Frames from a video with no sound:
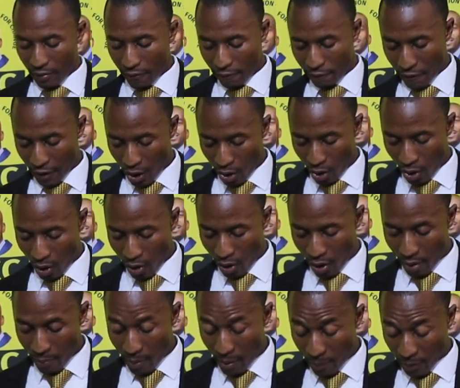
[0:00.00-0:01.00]

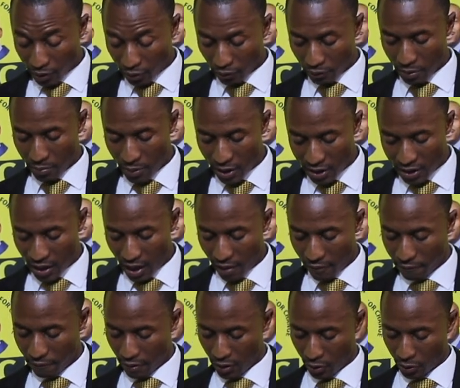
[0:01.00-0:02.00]
Fellow members of the media,
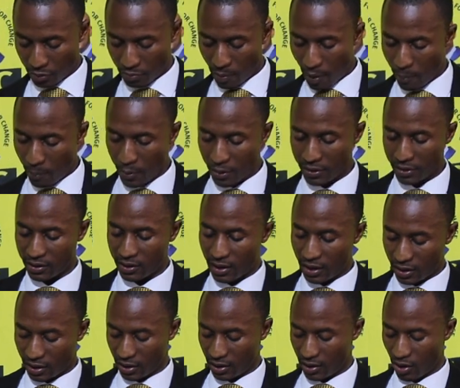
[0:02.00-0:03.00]
fellow Zimbabweans,
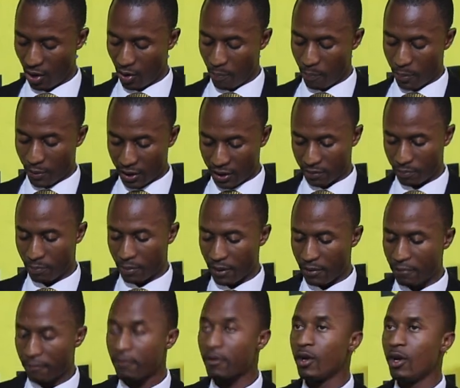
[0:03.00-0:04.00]
this is our press
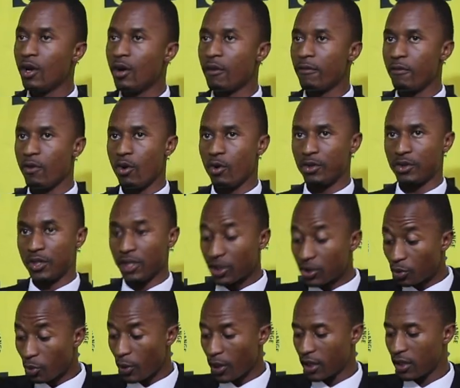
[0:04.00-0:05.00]
brief for
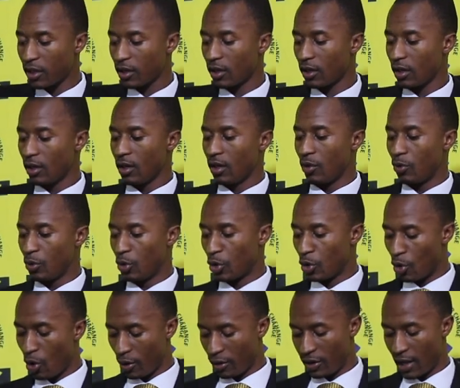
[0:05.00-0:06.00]
this week. You
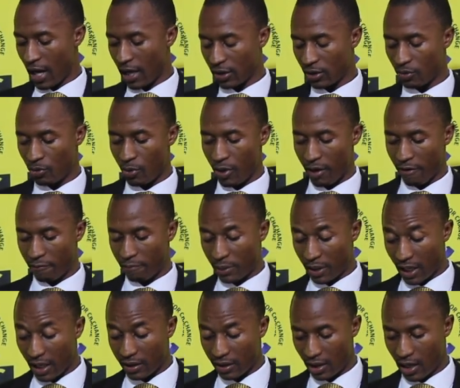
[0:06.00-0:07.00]
know that we have
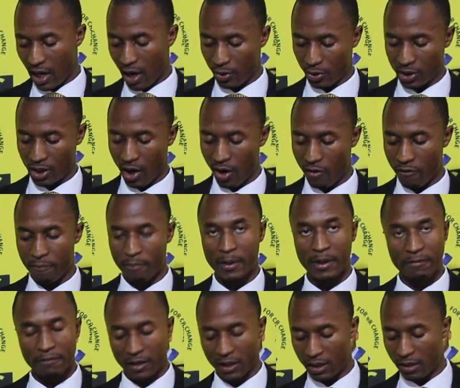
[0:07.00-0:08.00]
begun the culture of
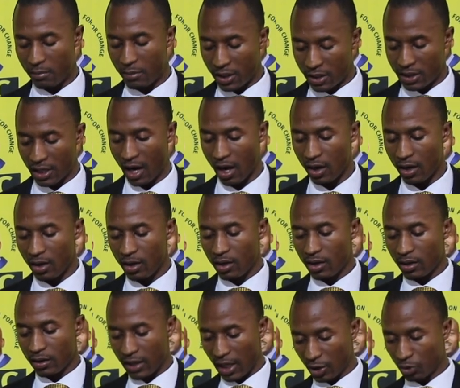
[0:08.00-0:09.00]
briefing the media.
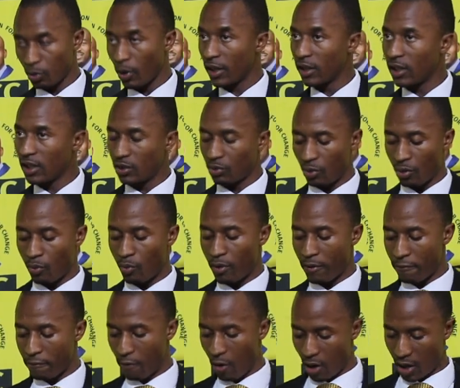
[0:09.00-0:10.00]
That's why this week we
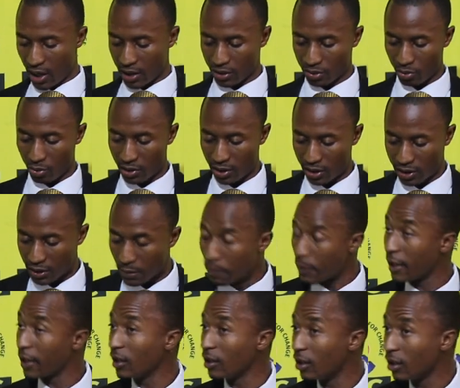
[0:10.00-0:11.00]
focused on the
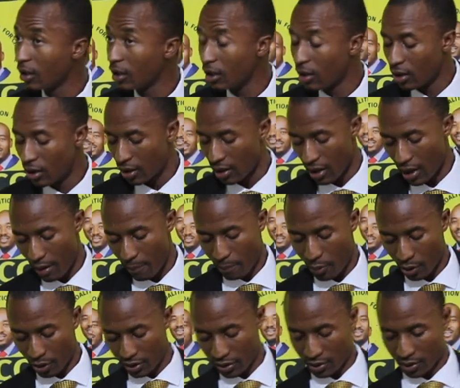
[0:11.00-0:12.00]
deepening
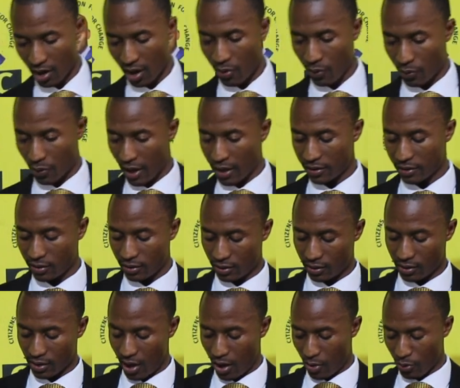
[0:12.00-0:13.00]
political
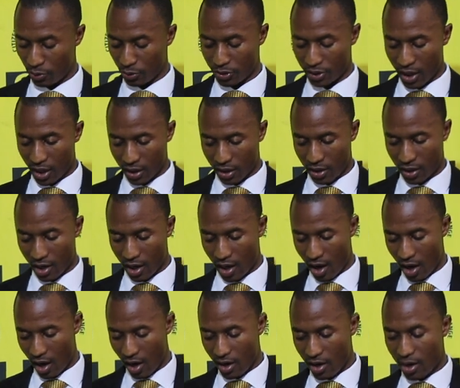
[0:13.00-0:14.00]
crisis. I will take
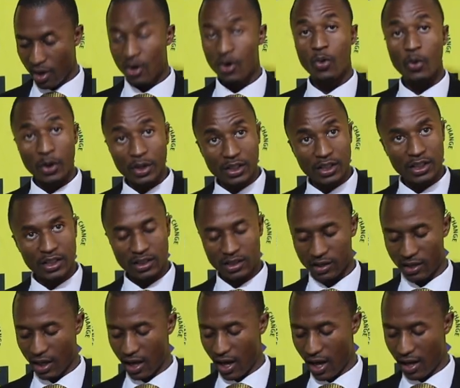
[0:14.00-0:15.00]
questions
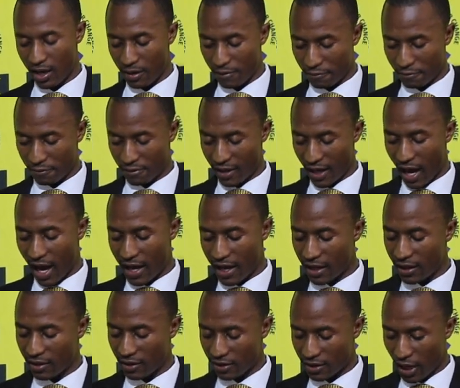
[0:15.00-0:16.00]
if there are
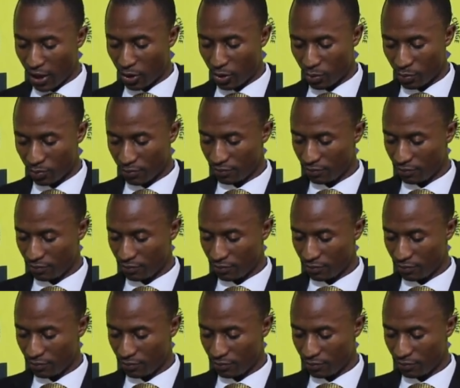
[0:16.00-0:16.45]
any. Thank you.